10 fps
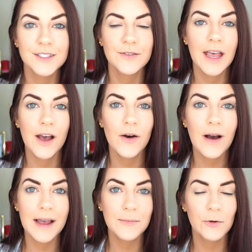so now
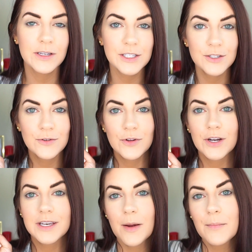I'm going to do
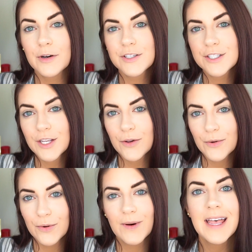look number
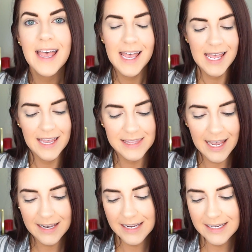2, and that